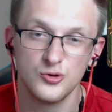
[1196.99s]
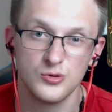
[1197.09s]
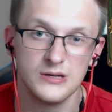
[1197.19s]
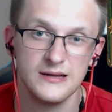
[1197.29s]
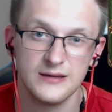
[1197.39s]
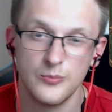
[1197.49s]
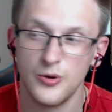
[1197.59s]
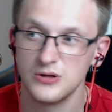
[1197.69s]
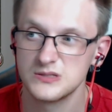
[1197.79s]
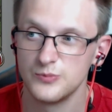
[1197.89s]
clear the
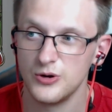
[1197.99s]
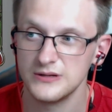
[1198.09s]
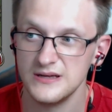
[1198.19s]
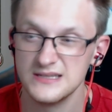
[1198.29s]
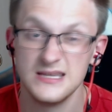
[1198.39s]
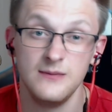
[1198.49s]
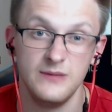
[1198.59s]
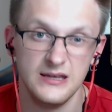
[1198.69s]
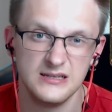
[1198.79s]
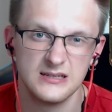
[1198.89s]
opponent's board is
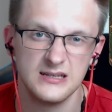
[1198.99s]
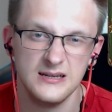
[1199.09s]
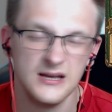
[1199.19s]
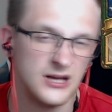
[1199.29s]
immediately,